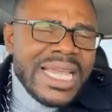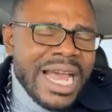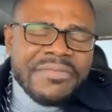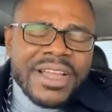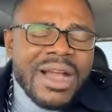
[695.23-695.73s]

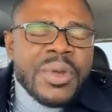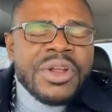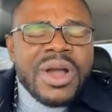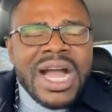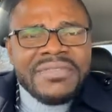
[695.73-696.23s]
In Africa, we
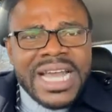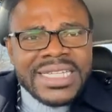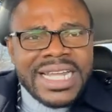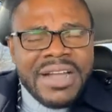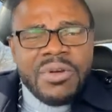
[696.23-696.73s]
don't have
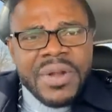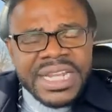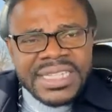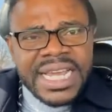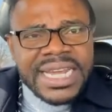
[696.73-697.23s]
that. I've
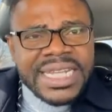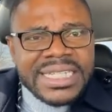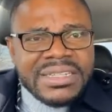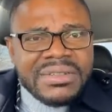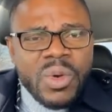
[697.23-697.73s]
already said
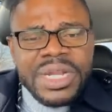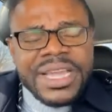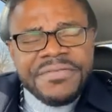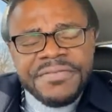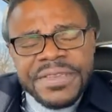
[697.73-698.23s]
that.
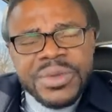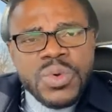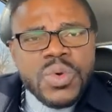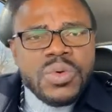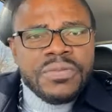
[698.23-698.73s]
Only a
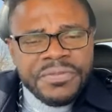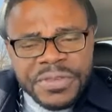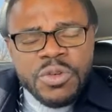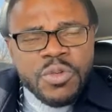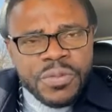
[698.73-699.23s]
few,
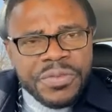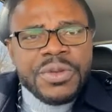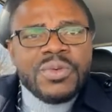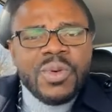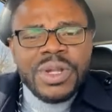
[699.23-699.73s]
few,
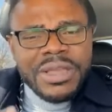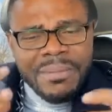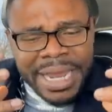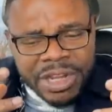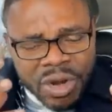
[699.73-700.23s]
few, only a
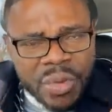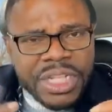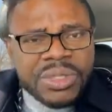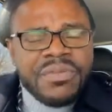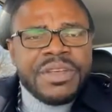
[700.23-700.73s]

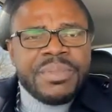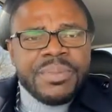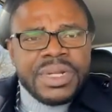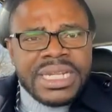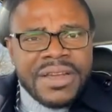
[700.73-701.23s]
minority of the
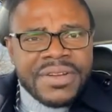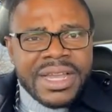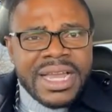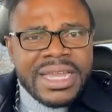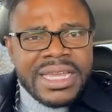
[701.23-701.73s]
people in
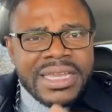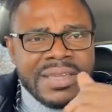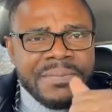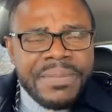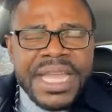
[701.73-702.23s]
Africa
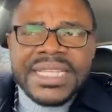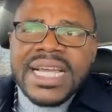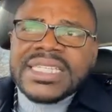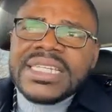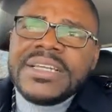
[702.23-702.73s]
pay
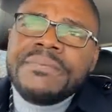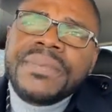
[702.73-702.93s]
tax.